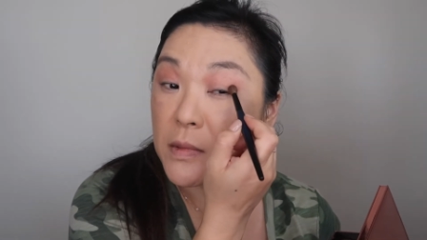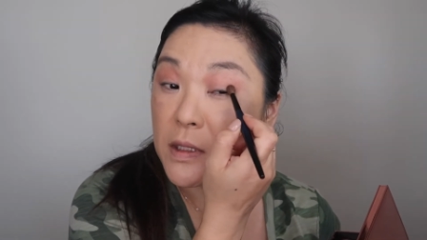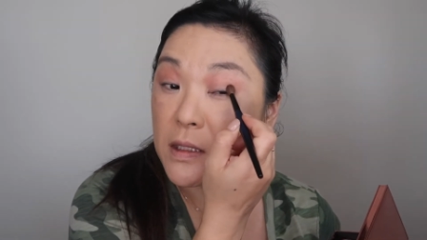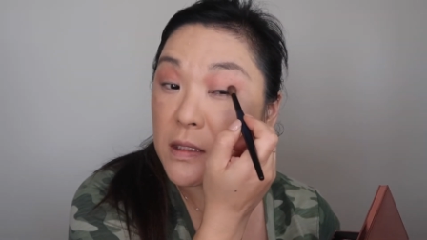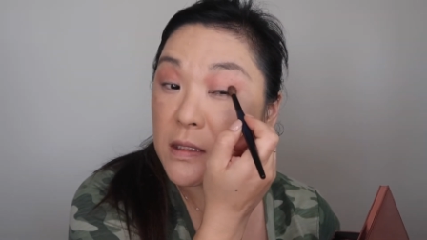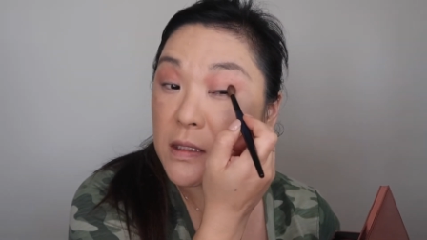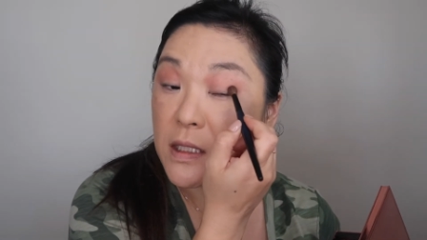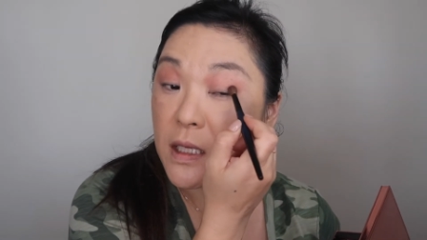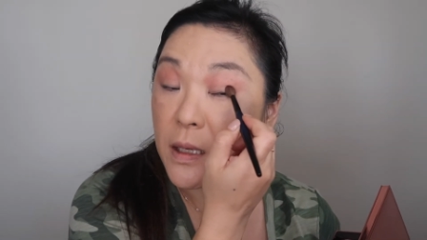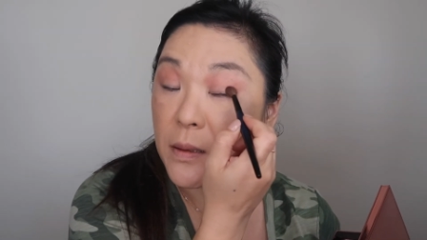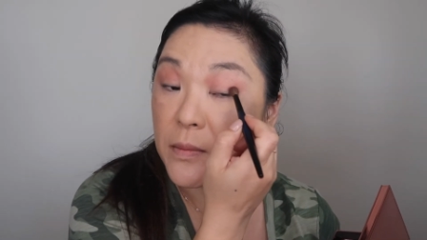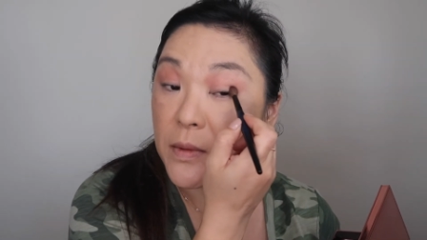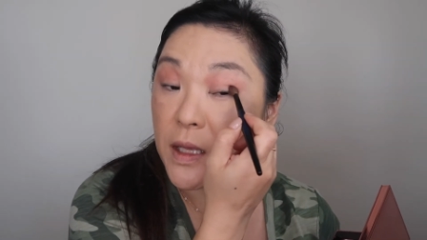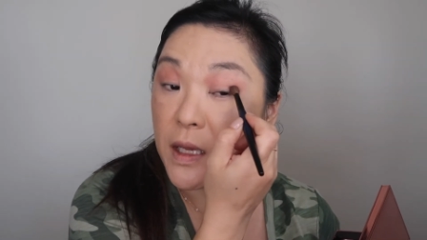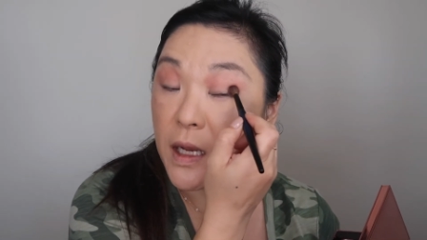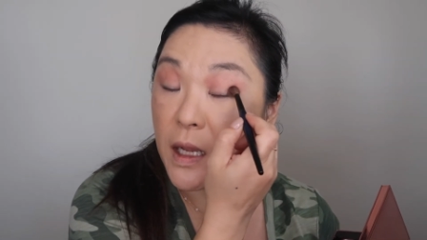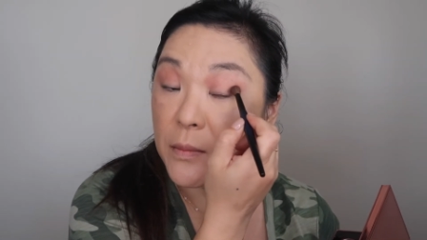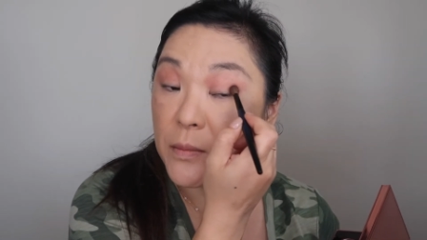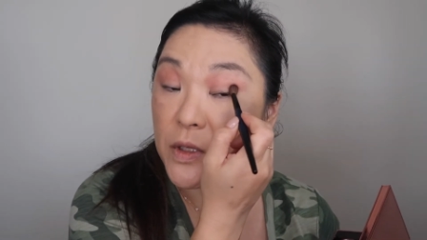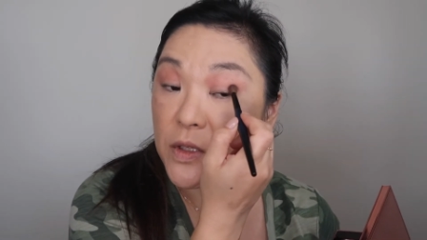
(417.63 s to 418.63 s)
Just have
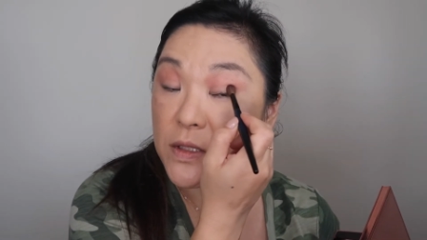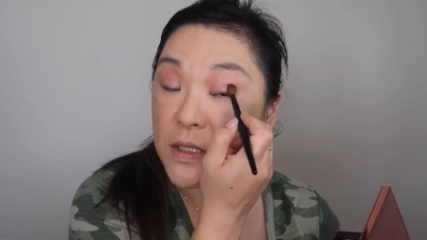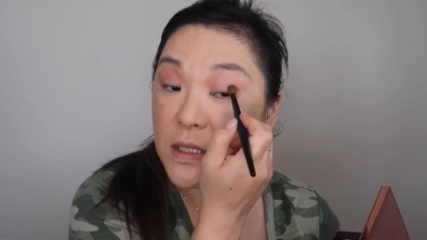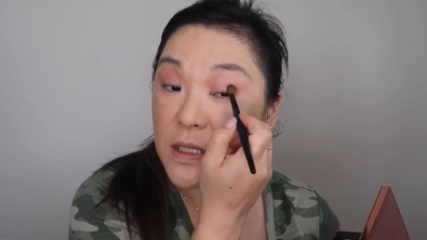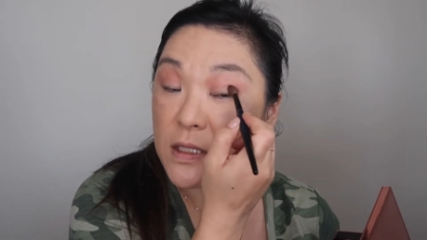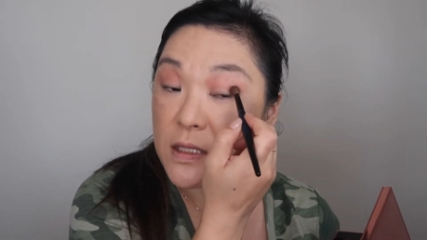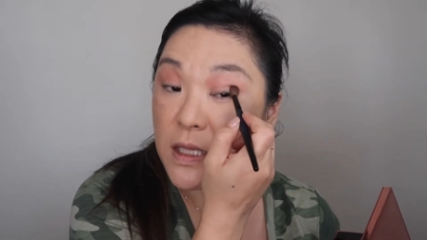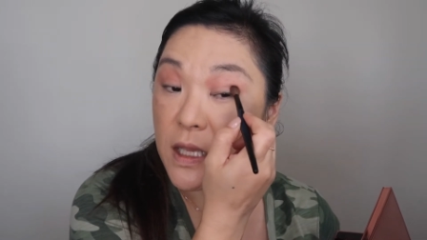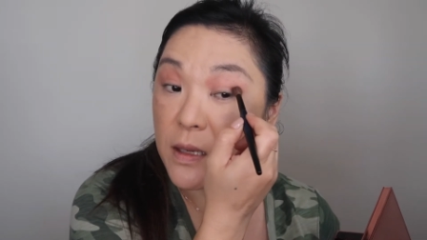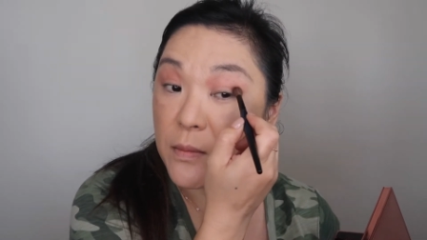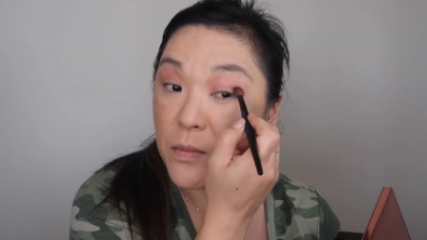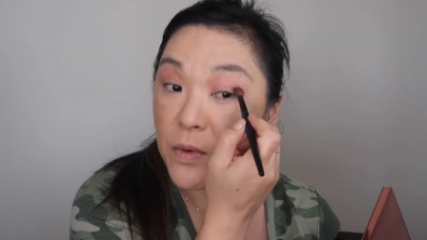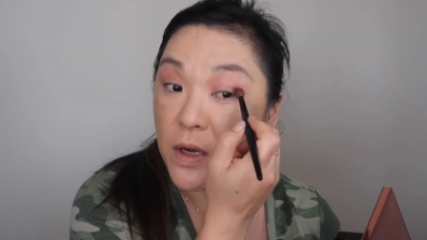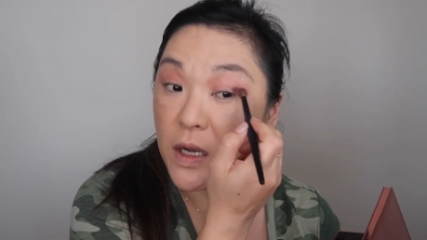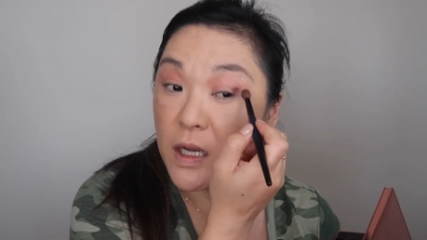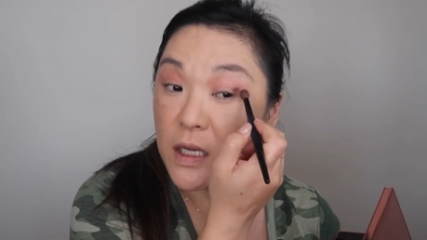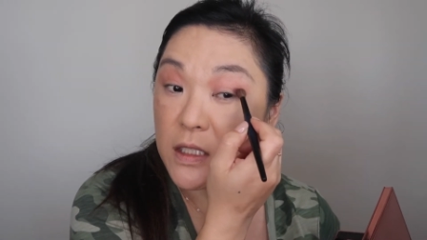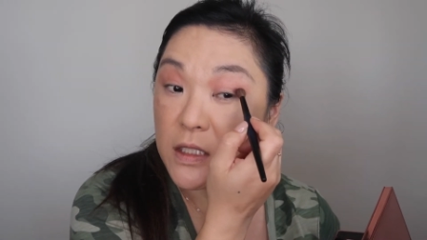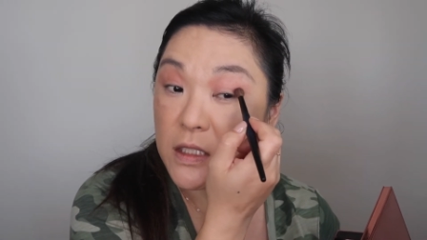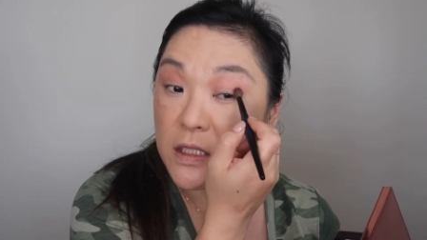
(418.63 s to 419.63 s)
that. I'm using the same
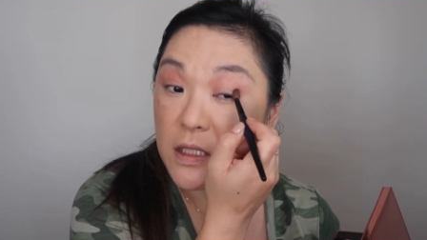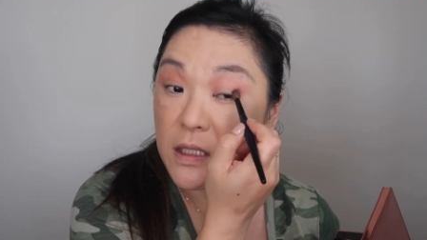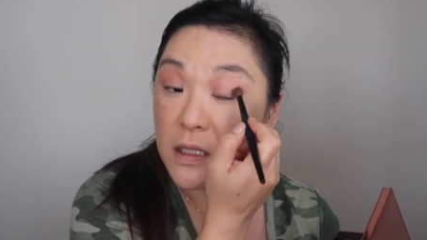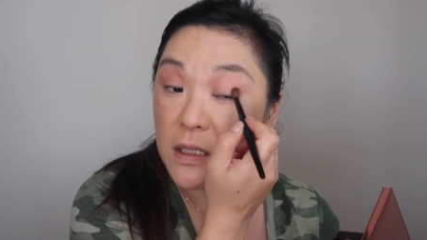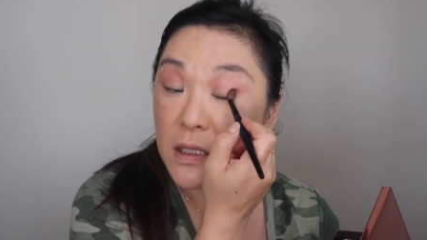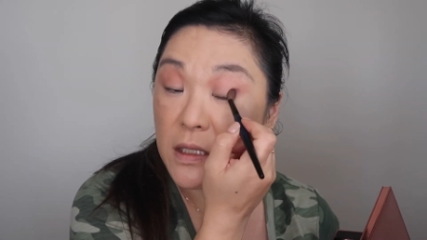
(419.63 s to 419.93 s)
brush.